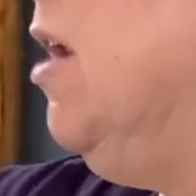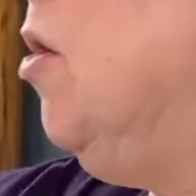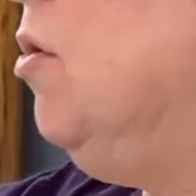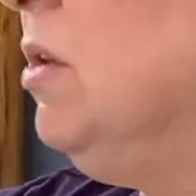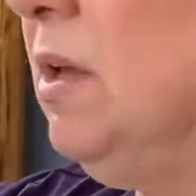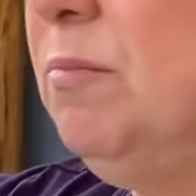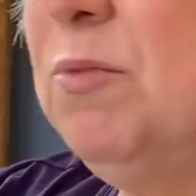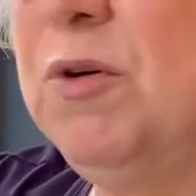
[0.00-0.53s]

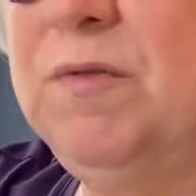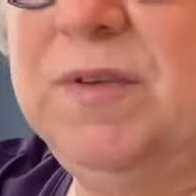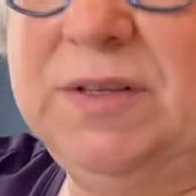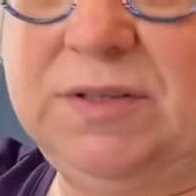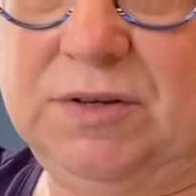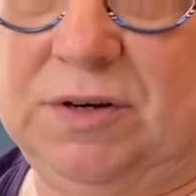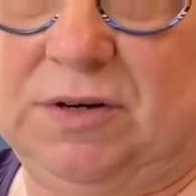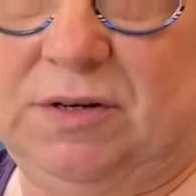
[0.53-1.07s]
only move a
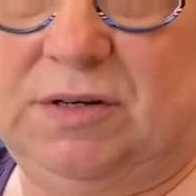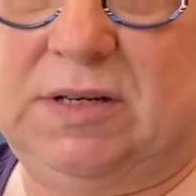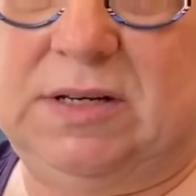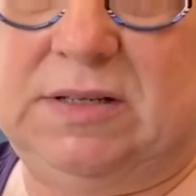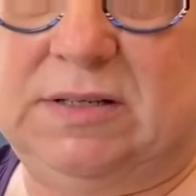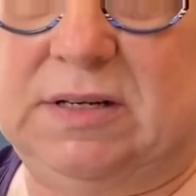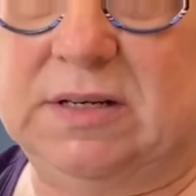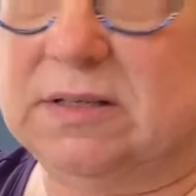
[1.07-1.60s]
certain
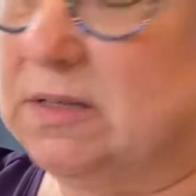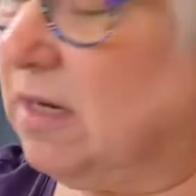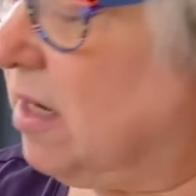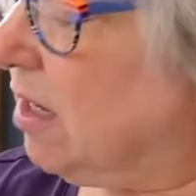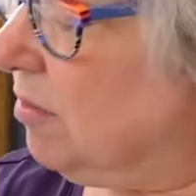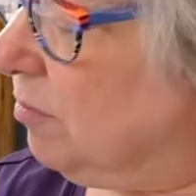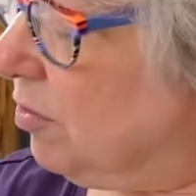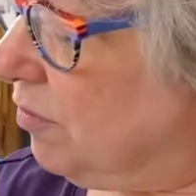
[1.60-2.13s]
distance. It
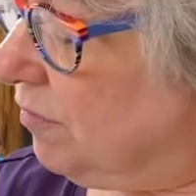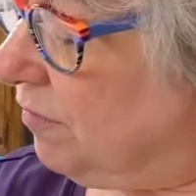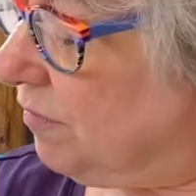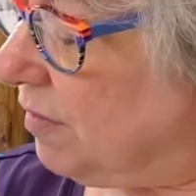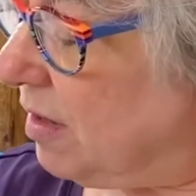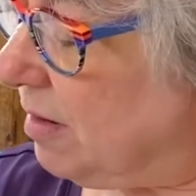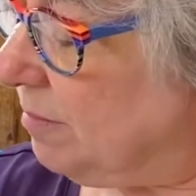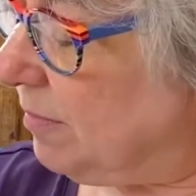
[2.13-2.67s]
can move
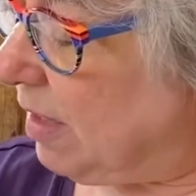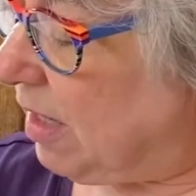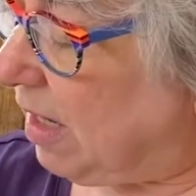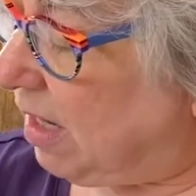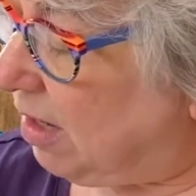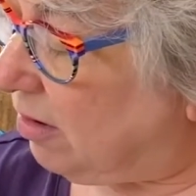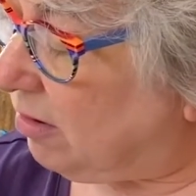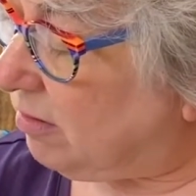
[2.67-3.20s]
from
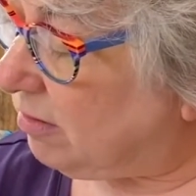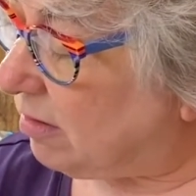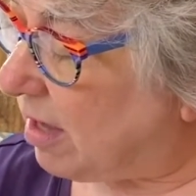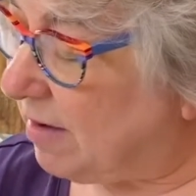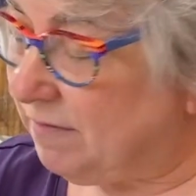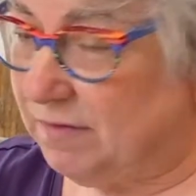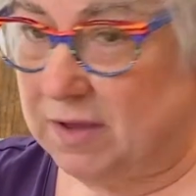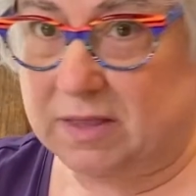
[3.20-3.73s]
here,
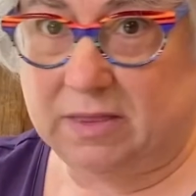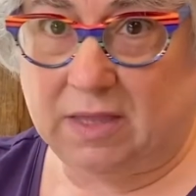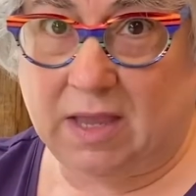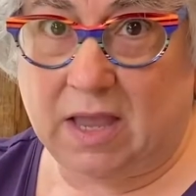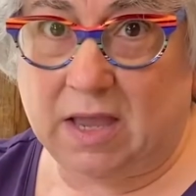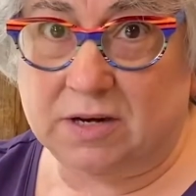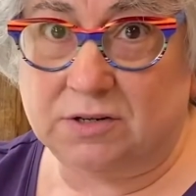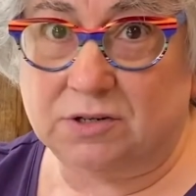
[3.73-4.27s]
I've hit the
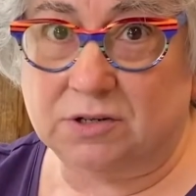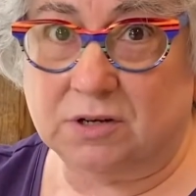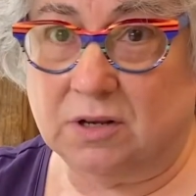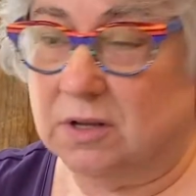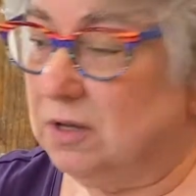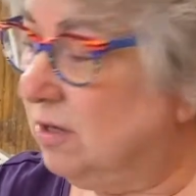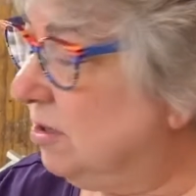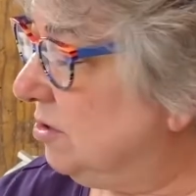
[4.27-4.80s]
edge,
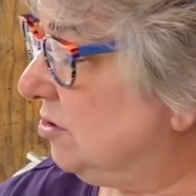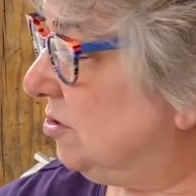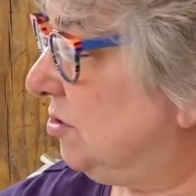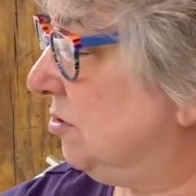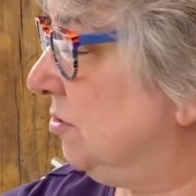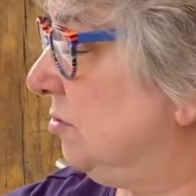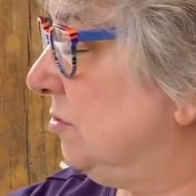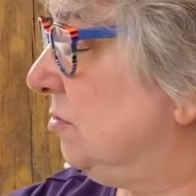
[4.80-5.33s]

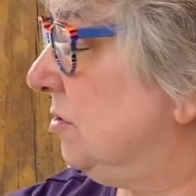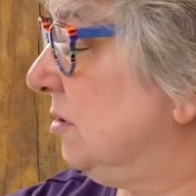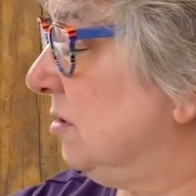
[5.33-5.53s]
to,